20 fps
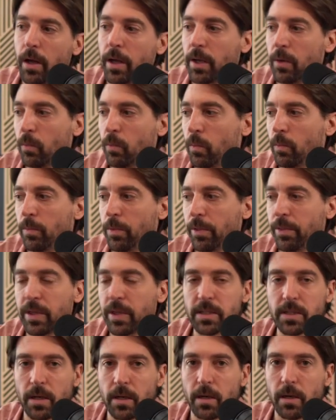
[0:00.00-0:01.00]
and the
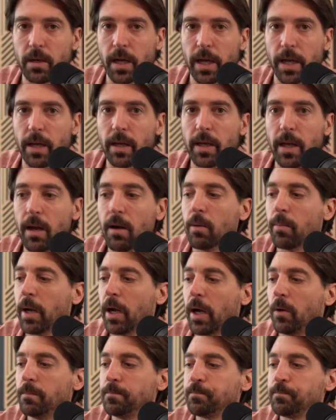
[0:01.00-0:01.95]
things that I care about.